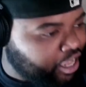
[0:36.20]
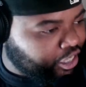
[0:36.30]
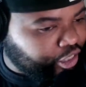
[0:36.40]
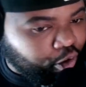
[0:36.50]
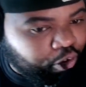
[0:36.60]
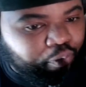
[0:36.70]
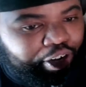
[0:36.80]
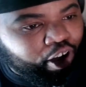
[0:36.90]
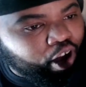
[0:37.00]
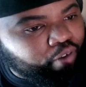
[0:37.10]
told the
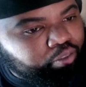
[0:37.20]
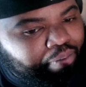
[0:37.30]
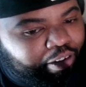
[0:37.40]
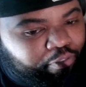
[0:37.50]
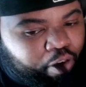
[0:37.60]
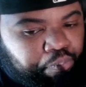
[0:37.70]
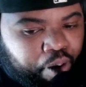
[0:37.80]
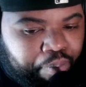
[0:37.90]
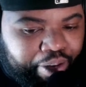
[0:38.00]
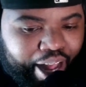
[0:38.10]
rental office my
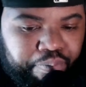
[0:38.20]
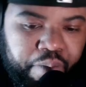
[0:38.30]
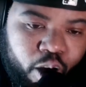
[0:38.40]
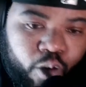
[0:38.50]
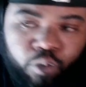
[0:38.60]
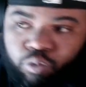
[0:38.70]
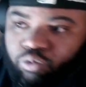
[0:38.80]
apartment got mold.